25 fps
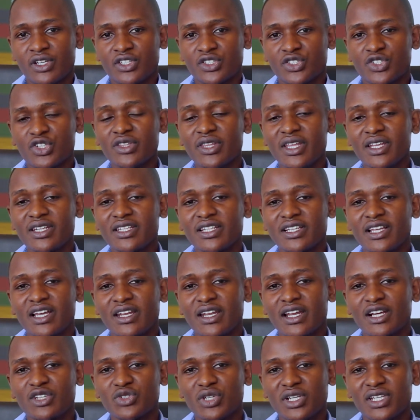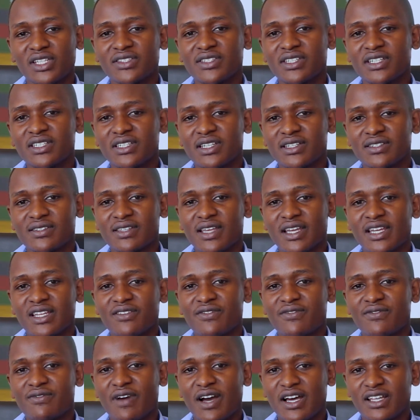so that they can actually set
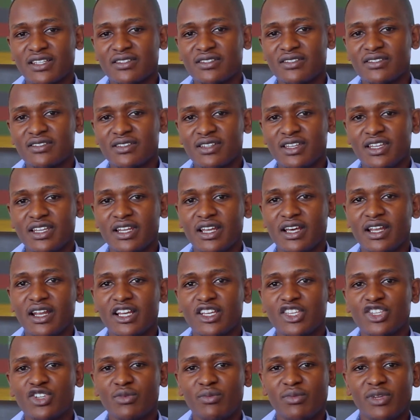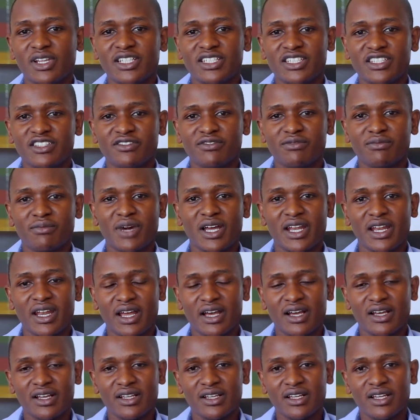aside funds in an accumulative
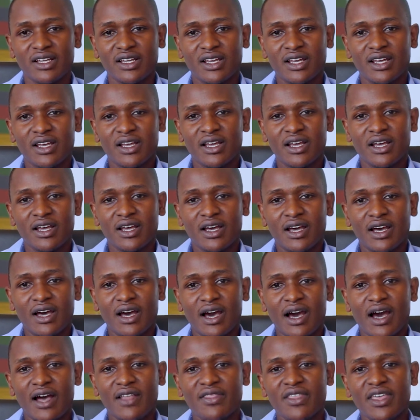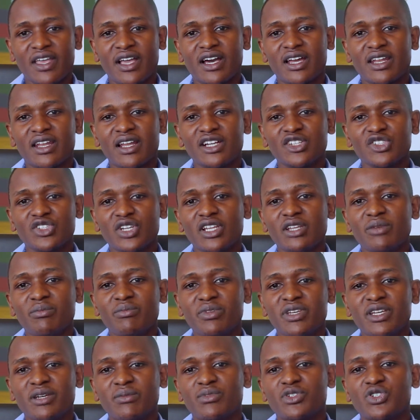manner and they can actually
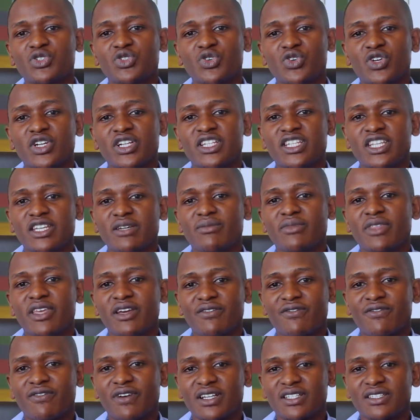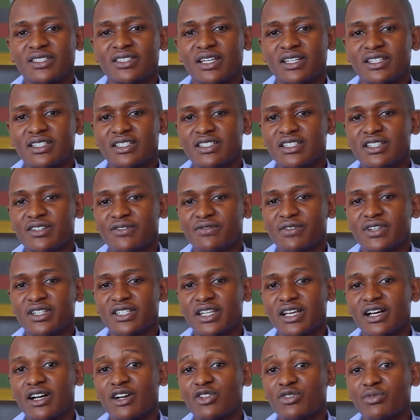be able to redeem their funds at
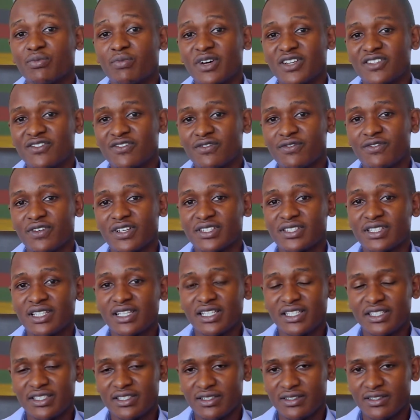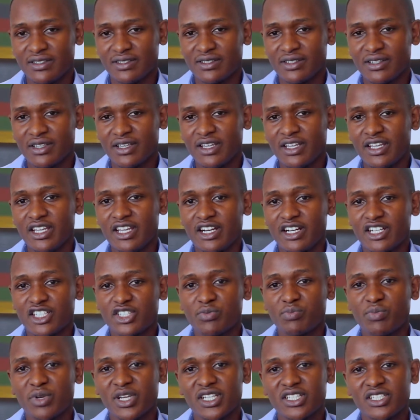different health facilities,
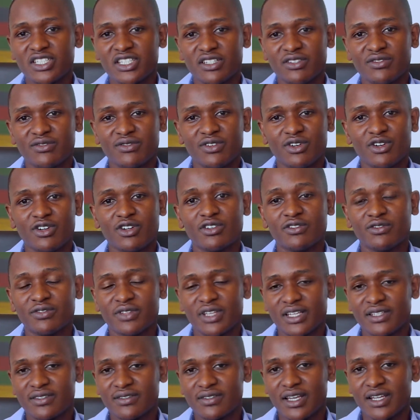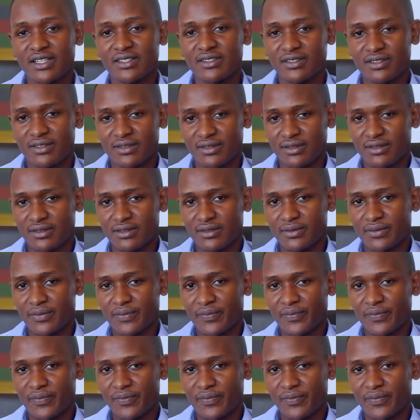irrespective of their sizes.